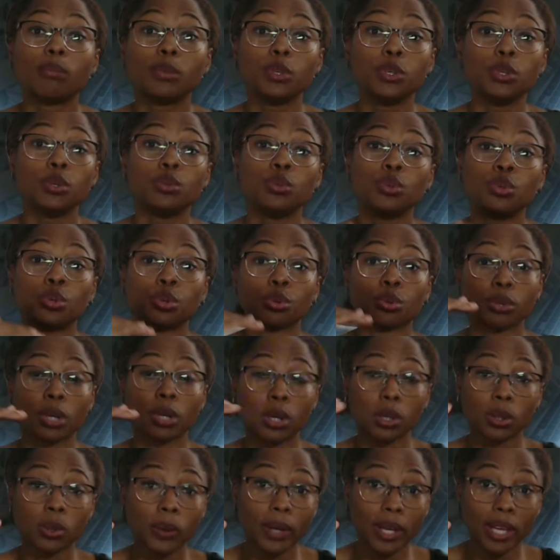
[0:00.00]
you
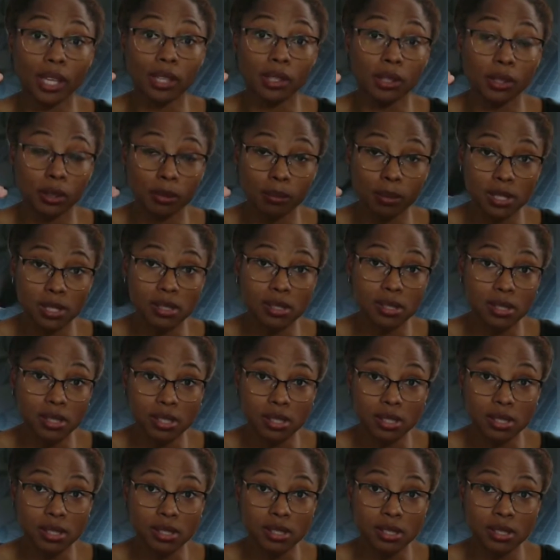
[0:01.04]
grow in your
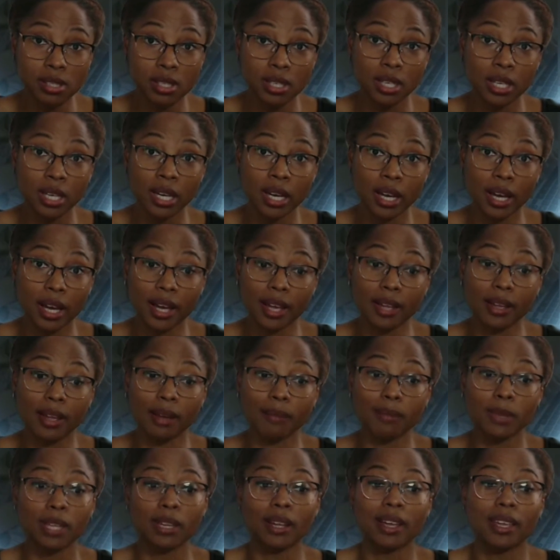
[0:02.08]
business. I
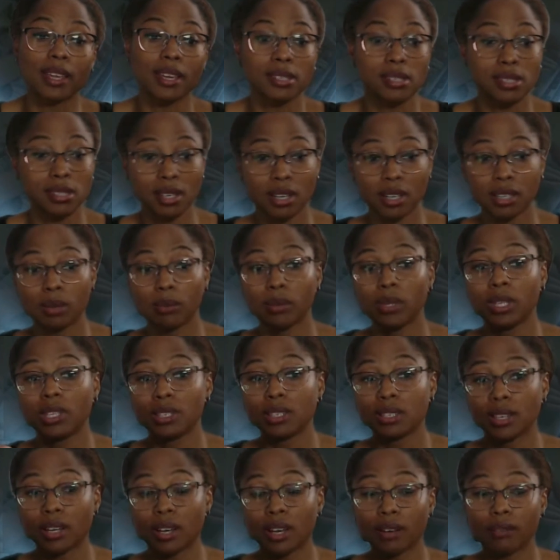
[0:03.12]
mean, I guess, Tanya, we
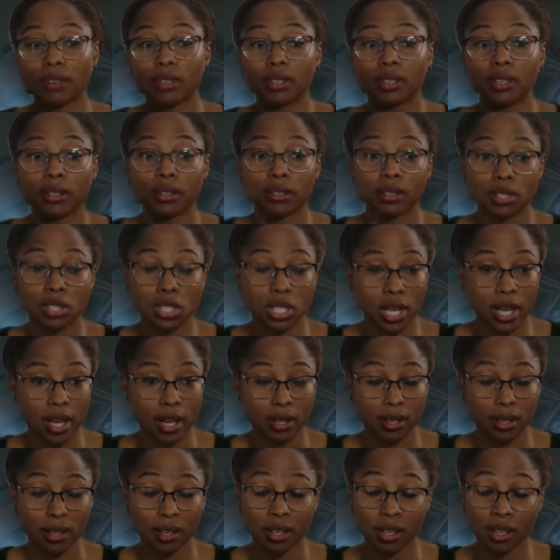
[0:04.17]
need to have another
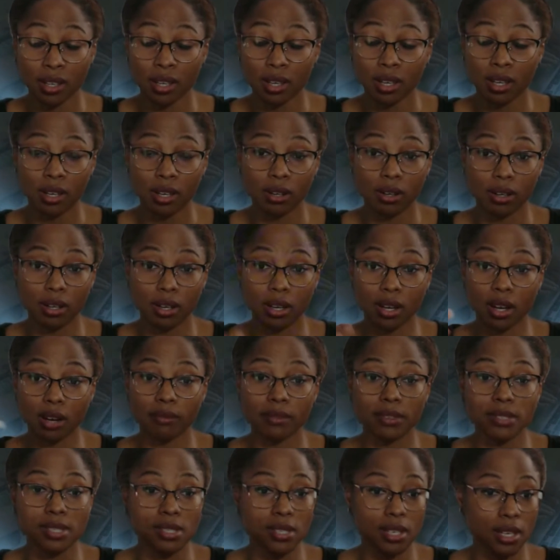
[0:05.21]
chat or
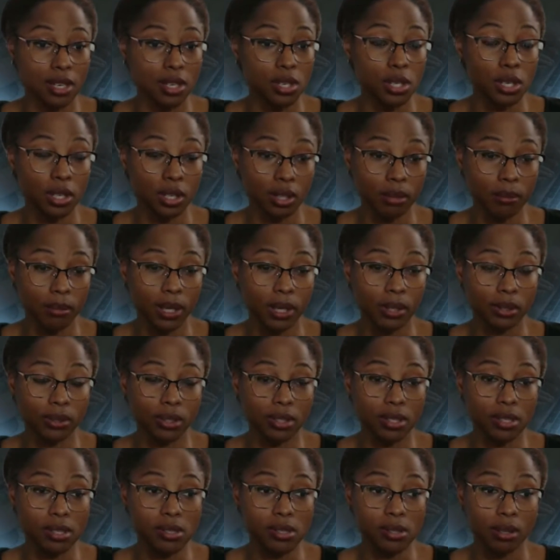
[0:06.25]
conversation about
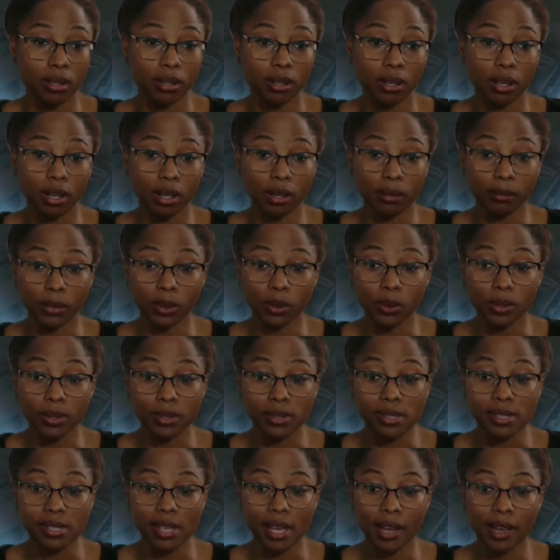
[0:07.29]
this whole
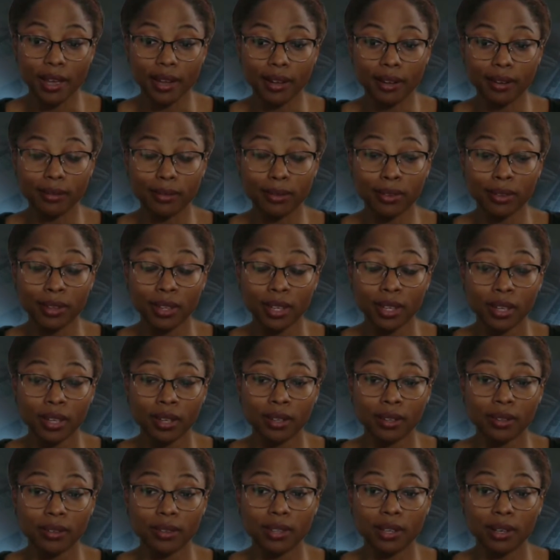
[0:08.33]
side of
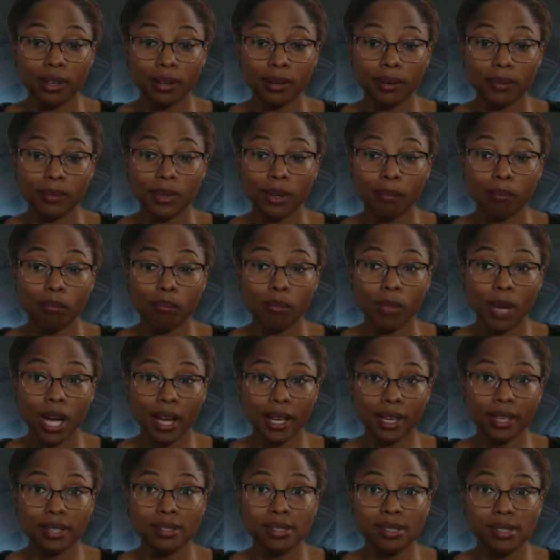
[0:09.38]
the
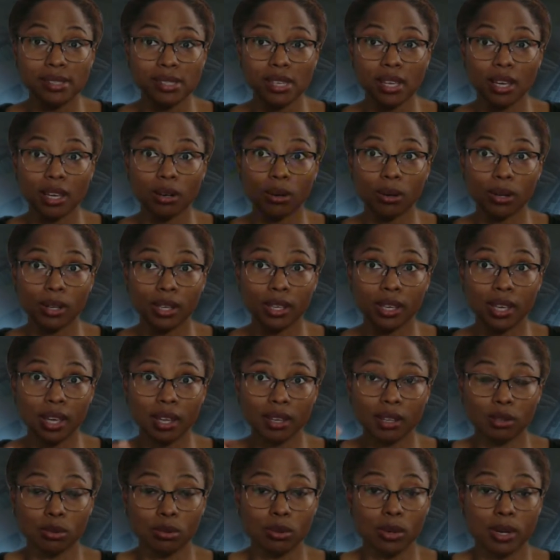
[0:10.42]
mindset or
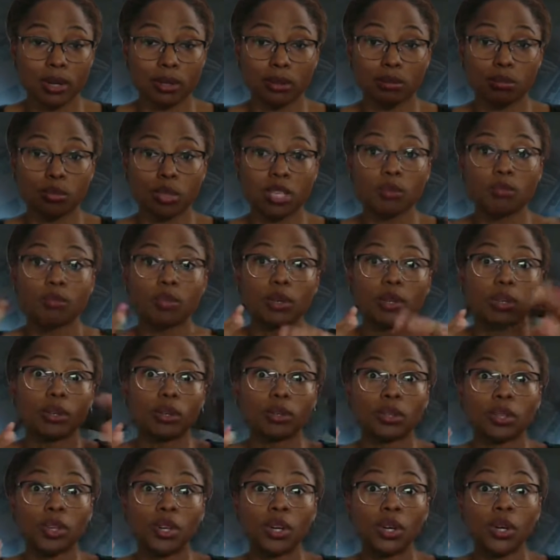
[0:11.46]
getting around
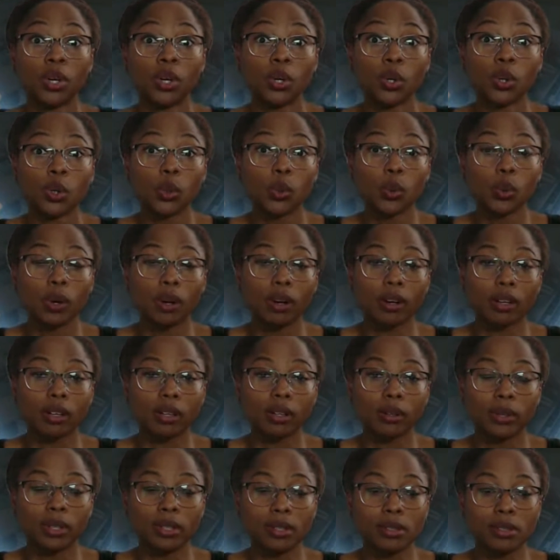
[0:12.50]
people who are
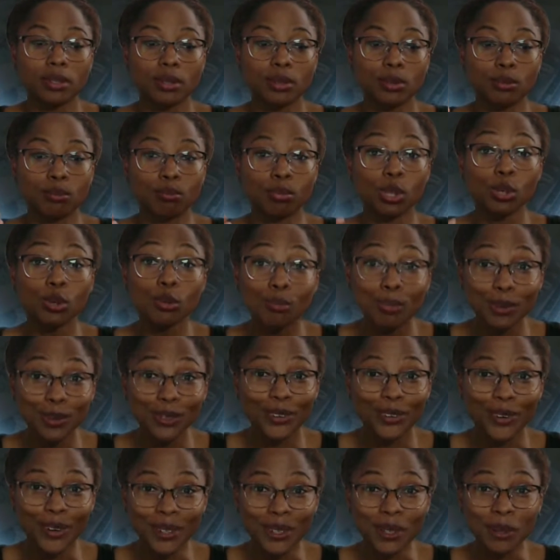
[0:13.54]
going to poop
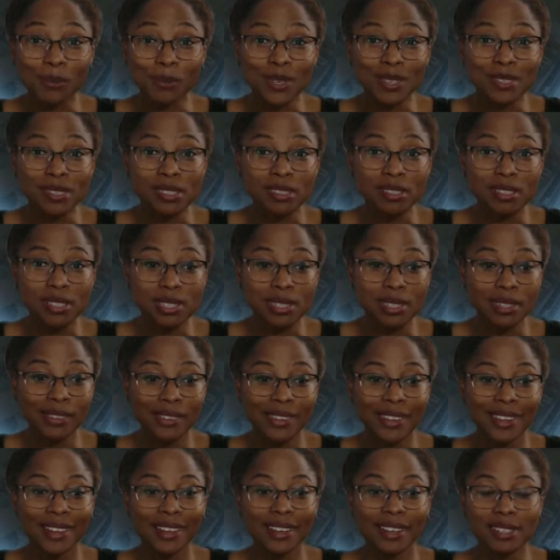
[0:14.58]
on your business.
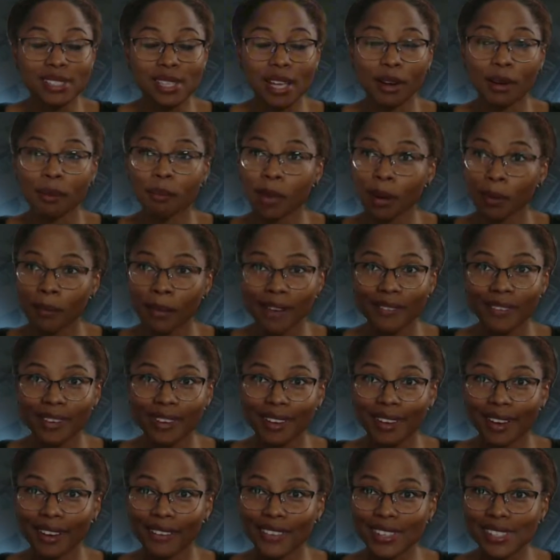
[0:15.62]
Because I remember having a
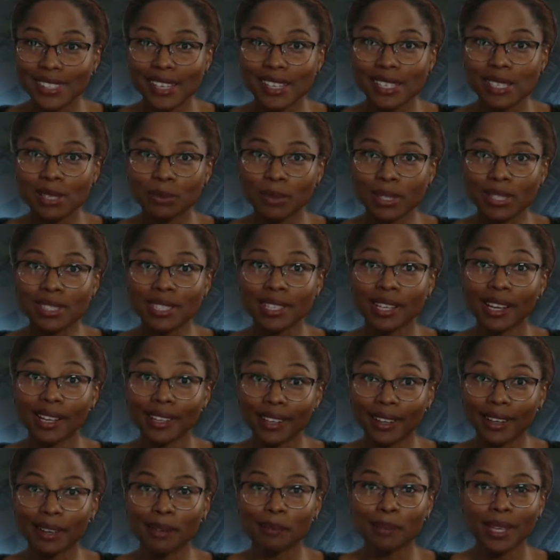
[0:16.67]
conversation with
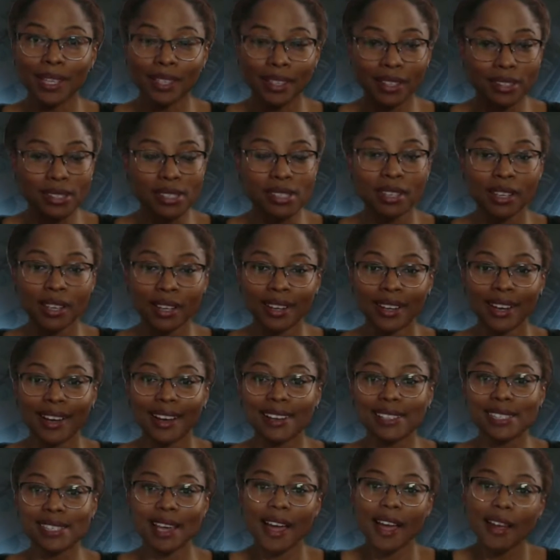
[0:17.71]
Tanya. I mean, it's
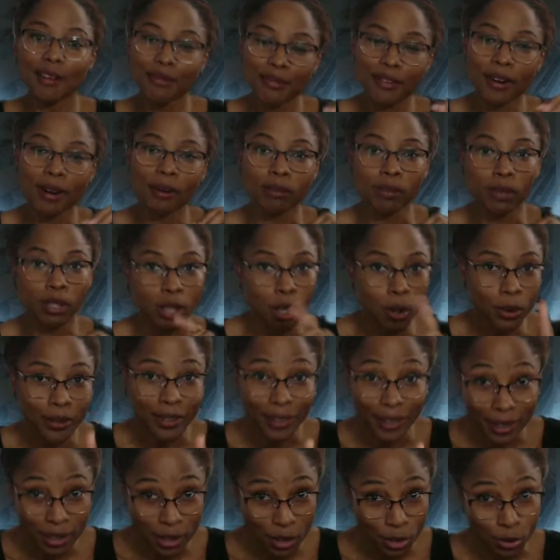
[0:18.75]
aside from Glo,
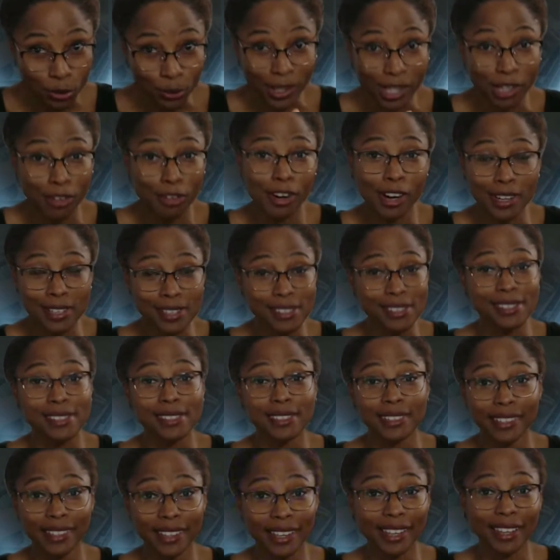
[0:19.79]
there are no reruns
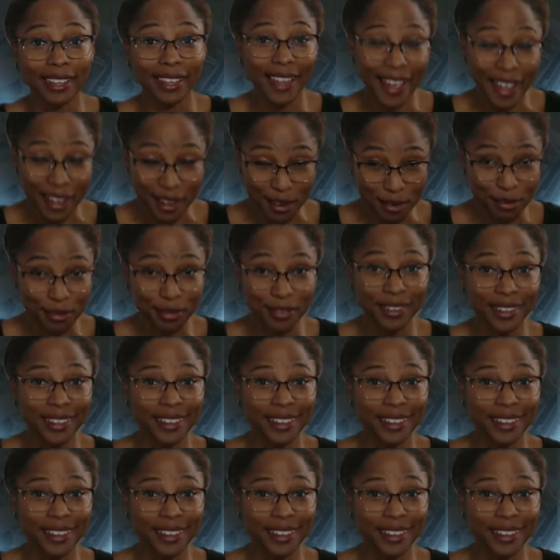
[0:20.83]
in life.